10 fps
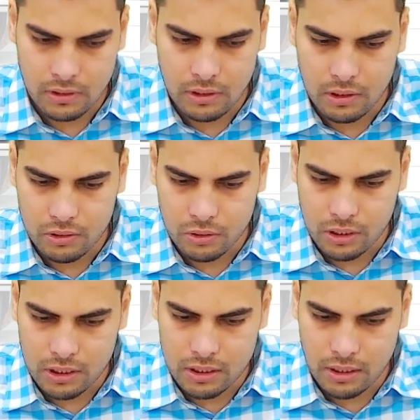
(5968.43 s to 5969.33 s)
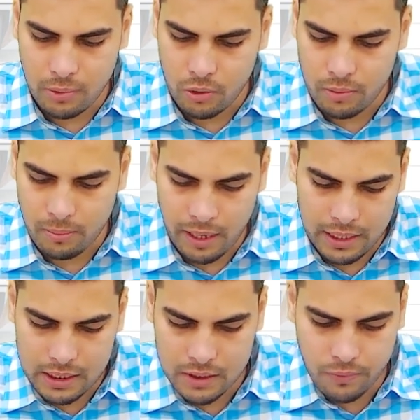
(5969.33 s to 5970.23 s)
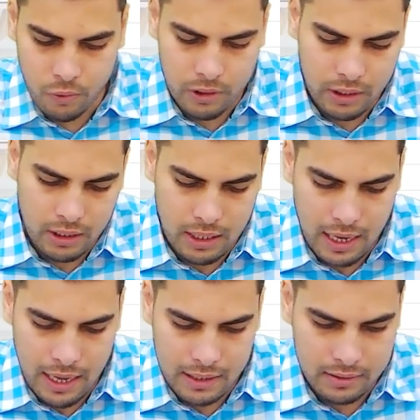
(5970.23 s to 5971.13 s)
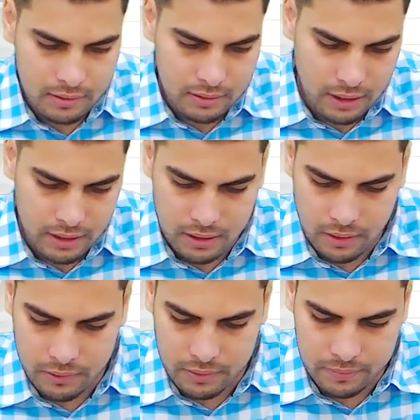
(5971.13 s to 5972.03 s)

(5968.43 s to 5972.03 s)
So this amount minus 14 lakh 30,000.